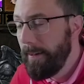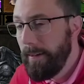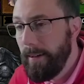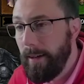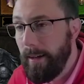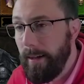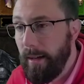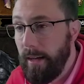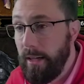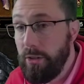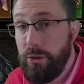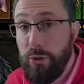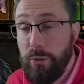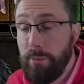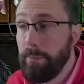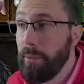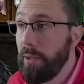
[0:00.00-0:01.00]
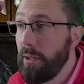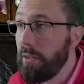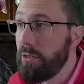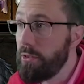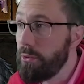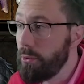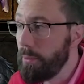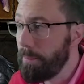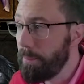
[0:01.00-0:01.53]
a Doombringer
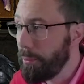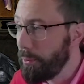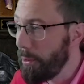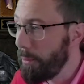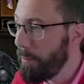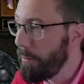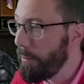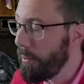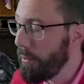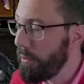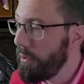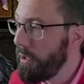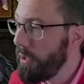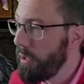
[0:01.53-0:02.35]
sort of proper one